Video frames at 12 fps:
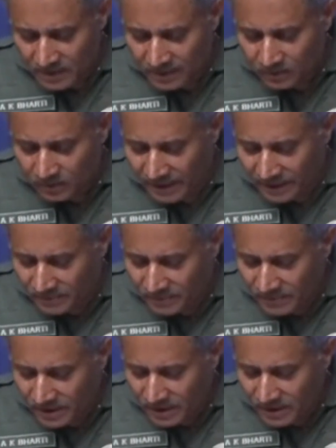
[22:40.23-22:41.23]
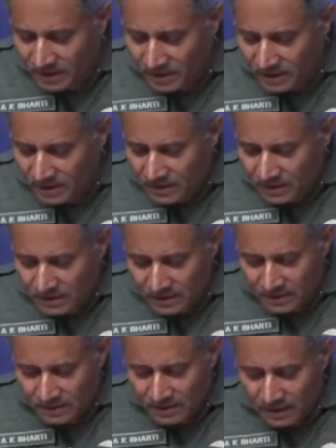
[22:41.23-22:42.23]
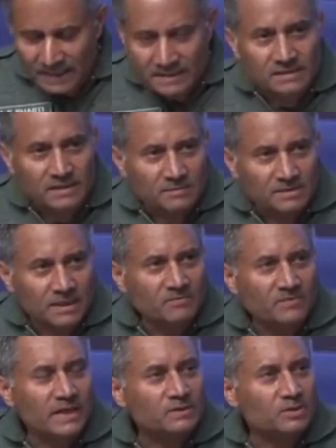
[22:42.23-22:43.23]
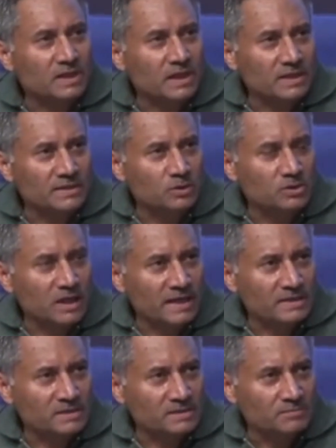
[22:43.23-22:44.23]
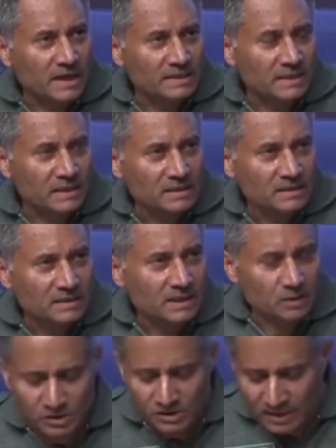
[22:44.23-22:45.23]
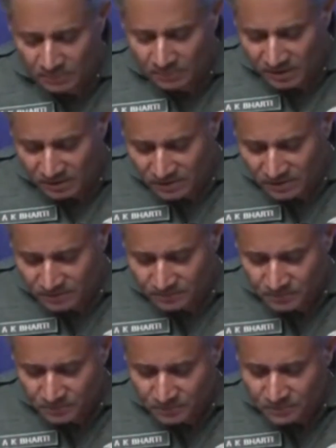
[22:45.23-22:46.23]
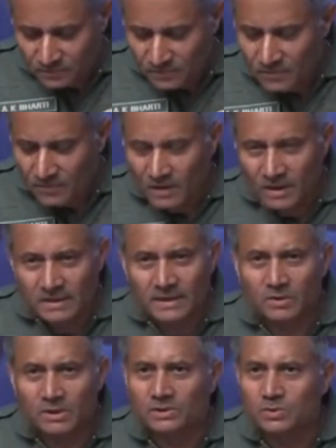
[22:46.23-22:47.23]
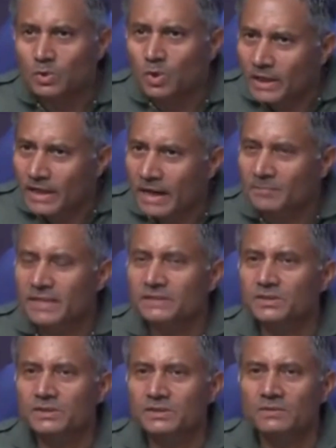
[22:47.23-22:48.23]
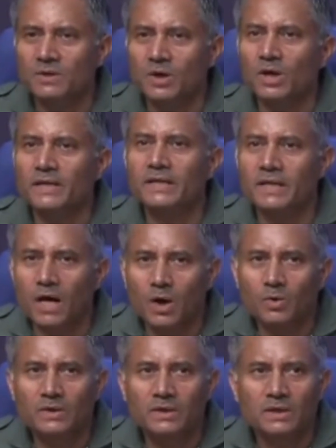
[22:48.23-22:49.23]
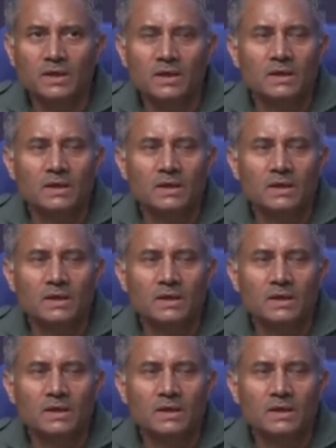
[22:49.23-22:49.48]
acquired, and some were neutralized by the Garud snipers. There was no damage on ground